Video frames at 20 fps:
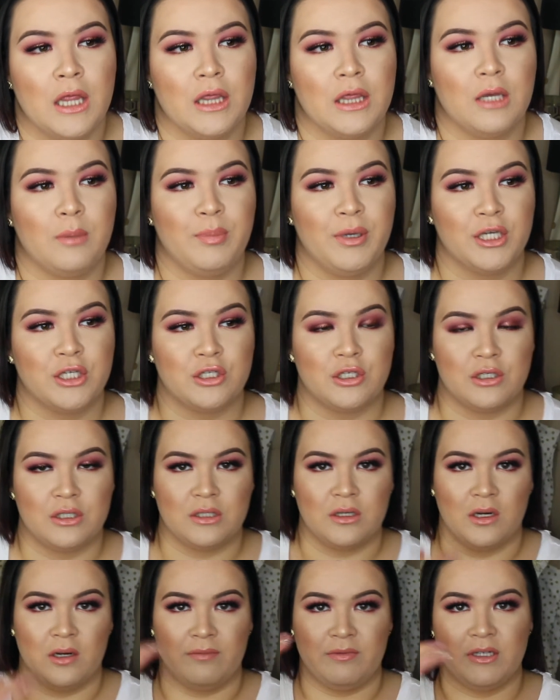the pictures
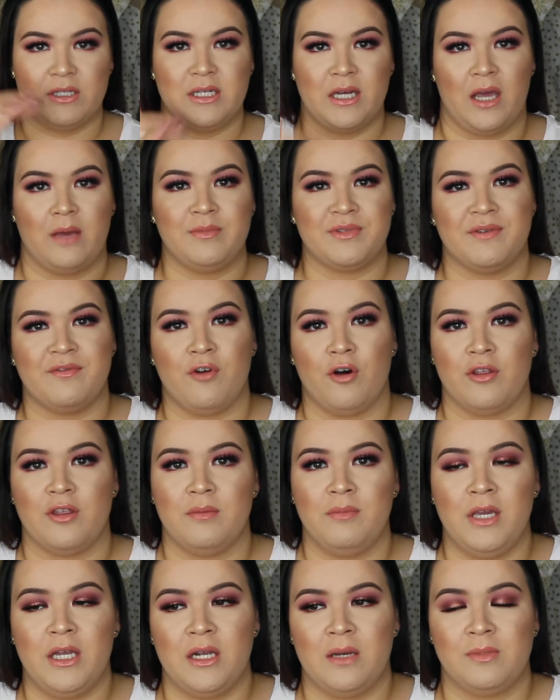of the times of all the
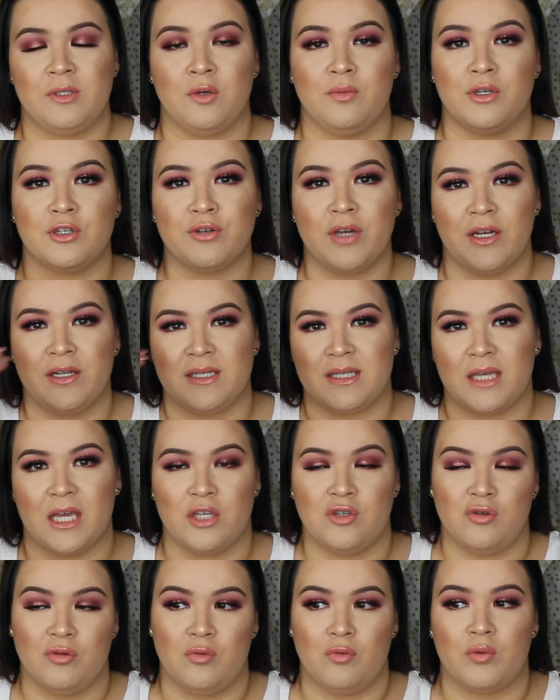meetups, so we tried to
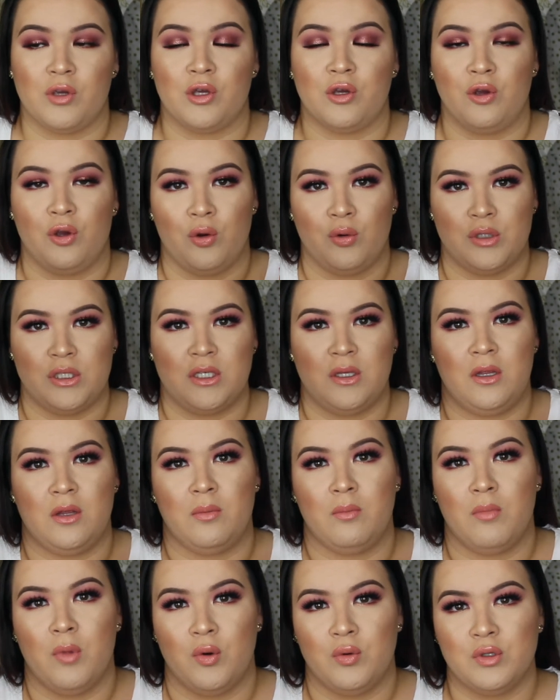schedule where we can go to the
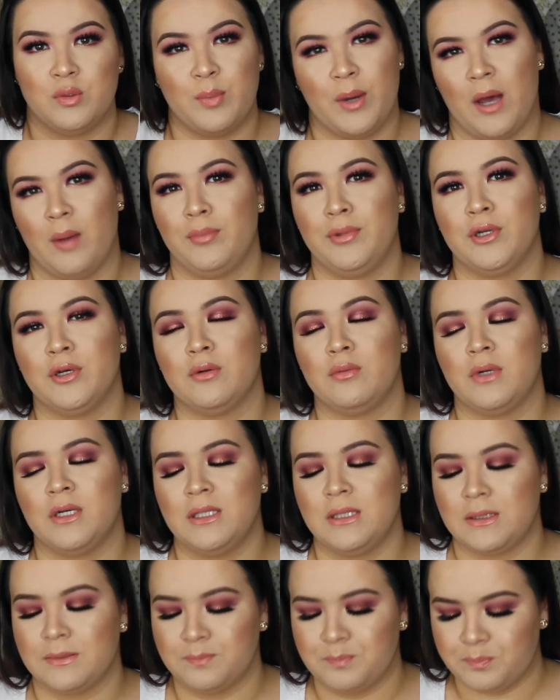most popular
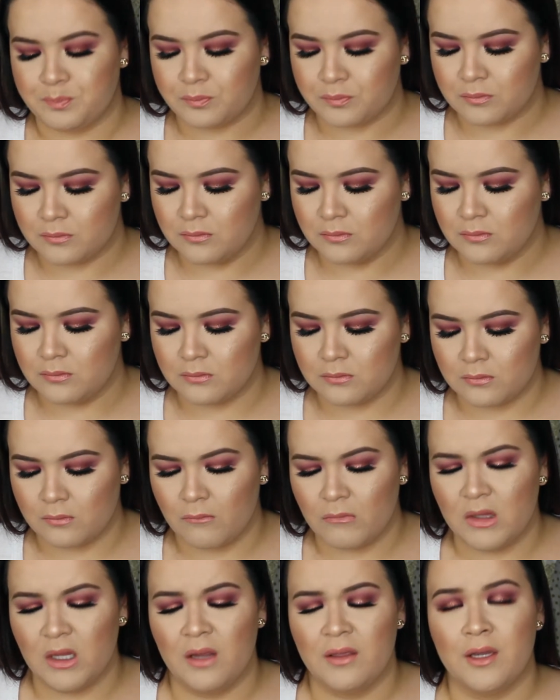ones.
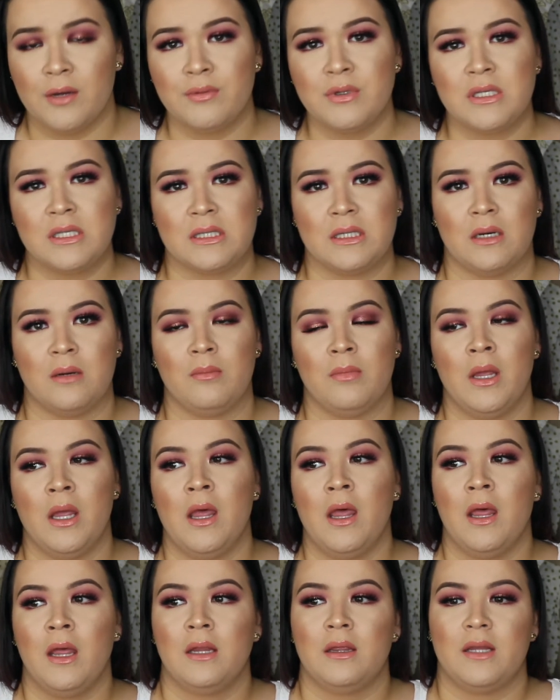There were some
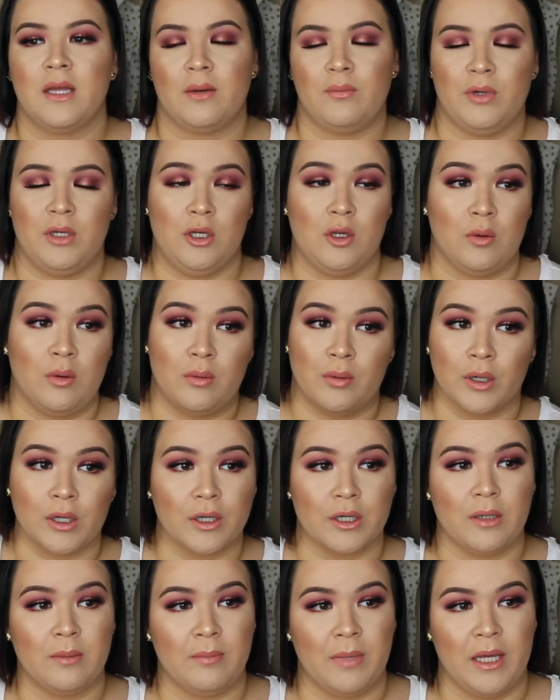that we knew we weren't
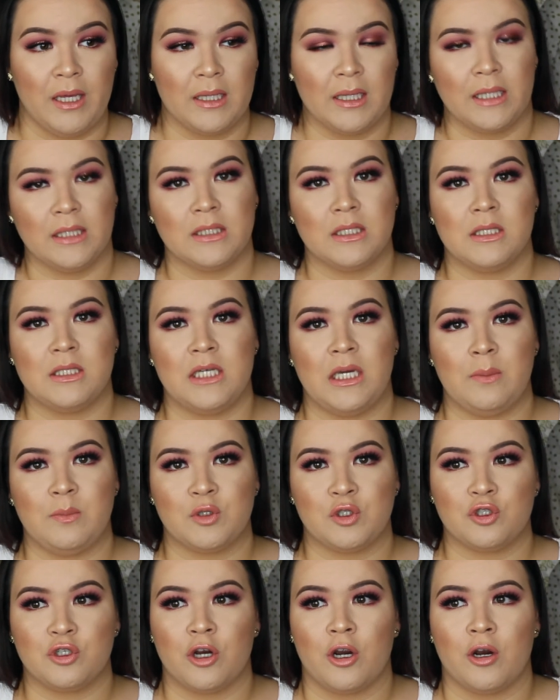gonna make, like the
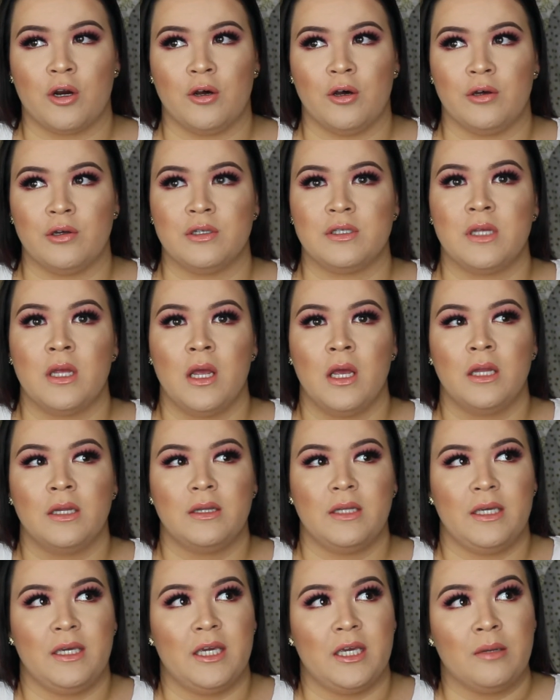James Charles,
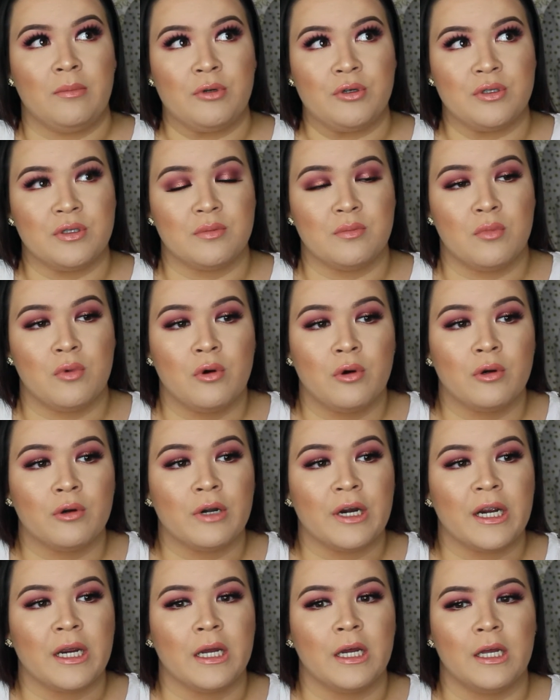the Gabriel
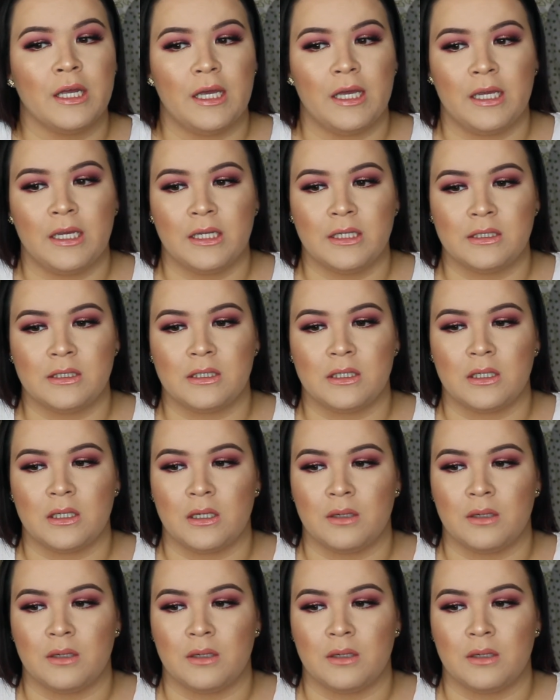Zamora, and